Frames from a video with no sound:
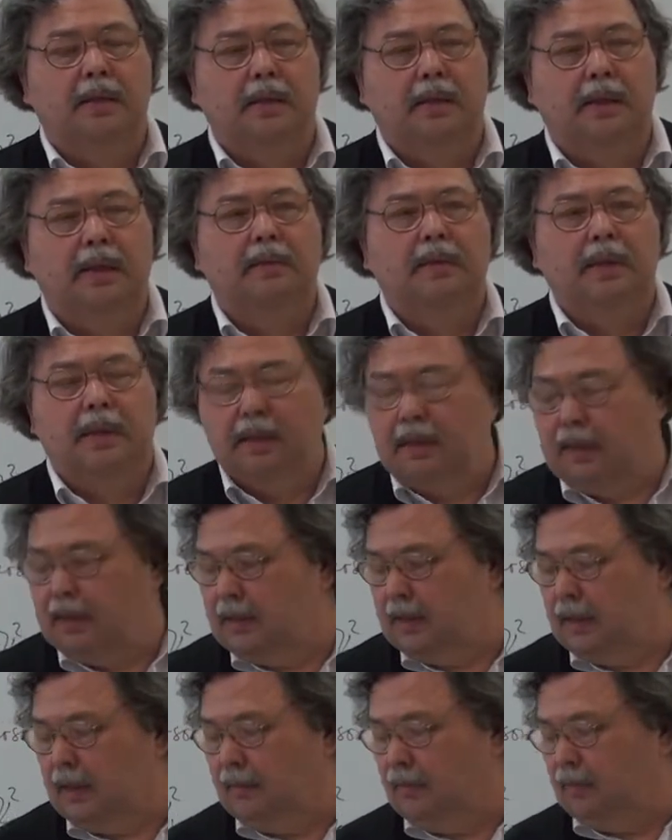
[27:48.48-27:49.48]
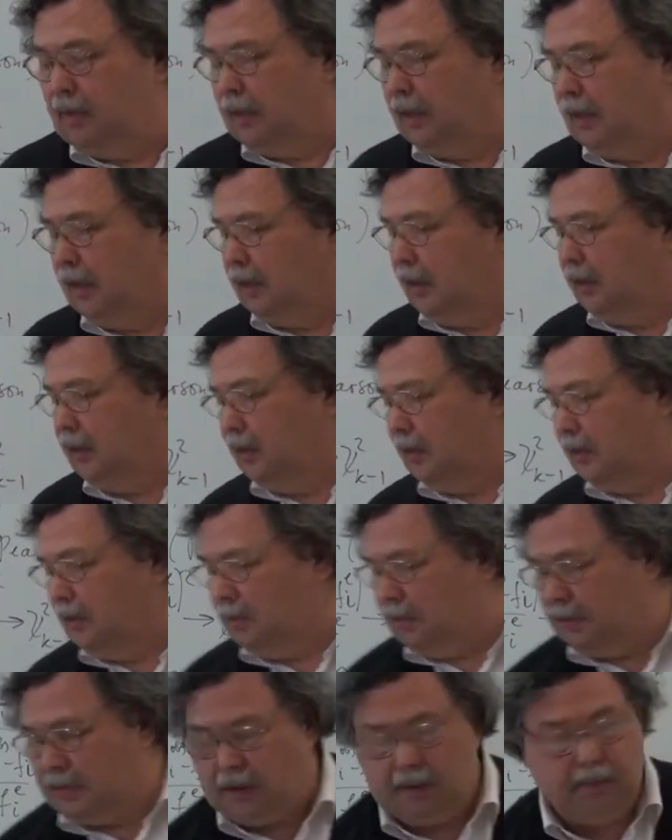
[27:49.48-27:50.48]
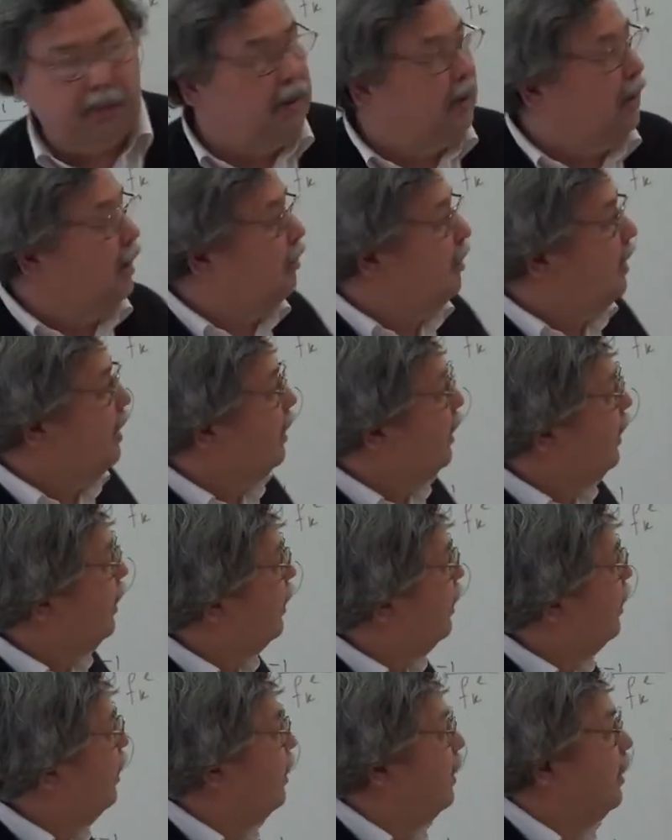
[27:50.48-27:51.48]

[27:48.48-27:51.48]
give it an example, and I hope it will become clear